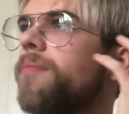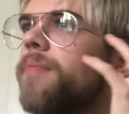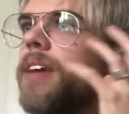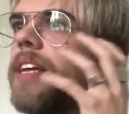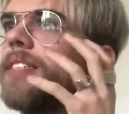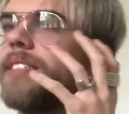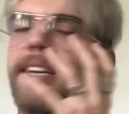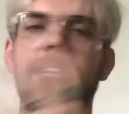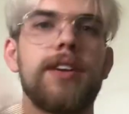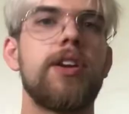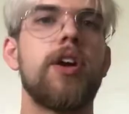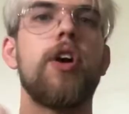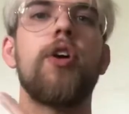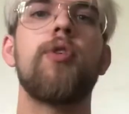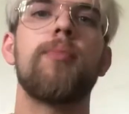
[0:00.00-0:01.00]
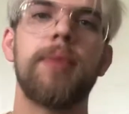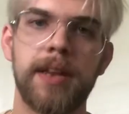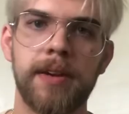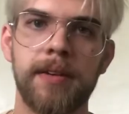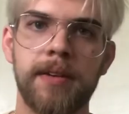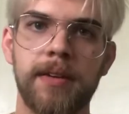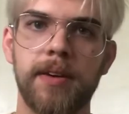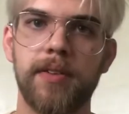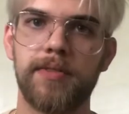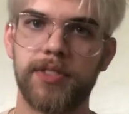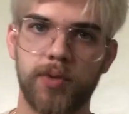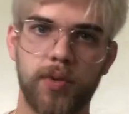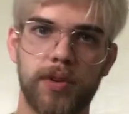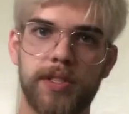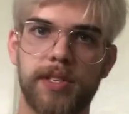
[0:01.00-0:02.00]
It's like an omen of
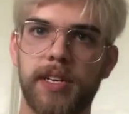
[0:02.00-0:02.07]
sorts.